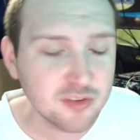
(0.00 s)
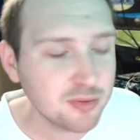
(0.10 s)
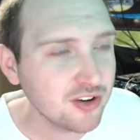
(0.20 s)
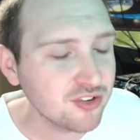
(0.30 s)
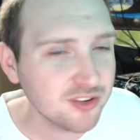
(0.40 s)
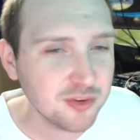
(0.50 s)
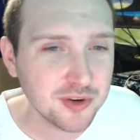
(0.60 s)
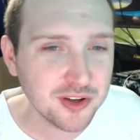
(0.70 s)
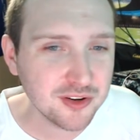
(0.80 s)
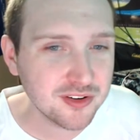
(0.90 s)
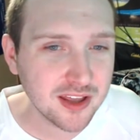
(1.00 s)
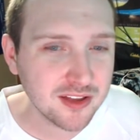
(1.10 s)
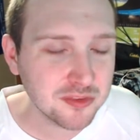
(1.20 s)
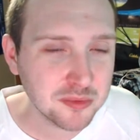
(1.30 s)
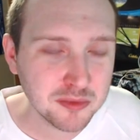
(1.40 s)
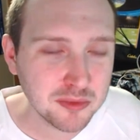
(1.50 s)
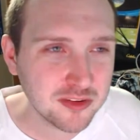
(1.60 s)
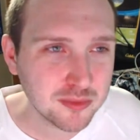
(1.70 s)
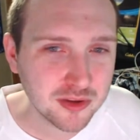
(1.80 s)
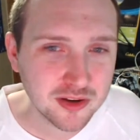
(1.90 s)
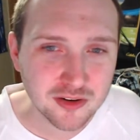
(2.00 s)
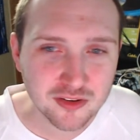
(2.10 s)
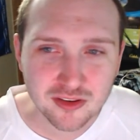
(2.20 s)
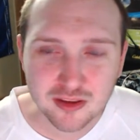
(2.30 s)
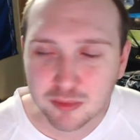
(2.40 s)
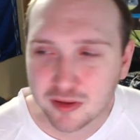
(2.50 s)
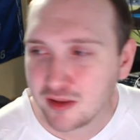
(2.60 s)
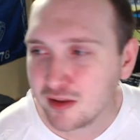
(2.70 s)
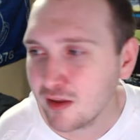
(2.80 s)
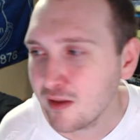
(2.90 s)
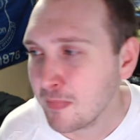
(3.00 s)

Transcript: especially one of your talisman best players, DP,